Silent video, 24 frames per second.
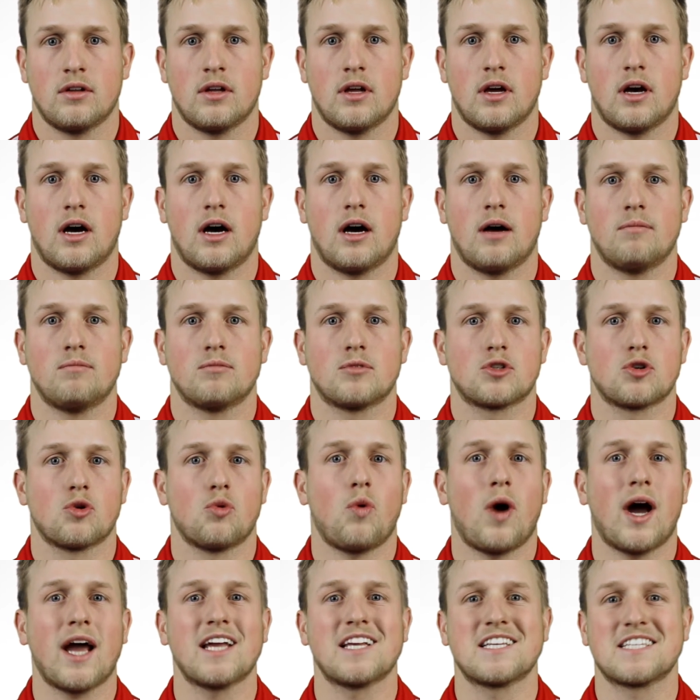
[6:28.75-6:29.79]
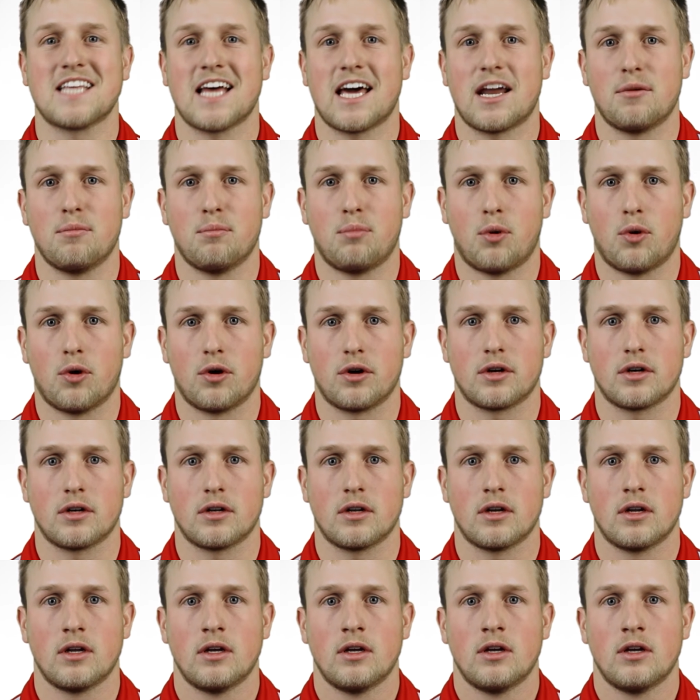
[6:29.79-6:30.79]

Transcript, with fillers: Um, so why is that important?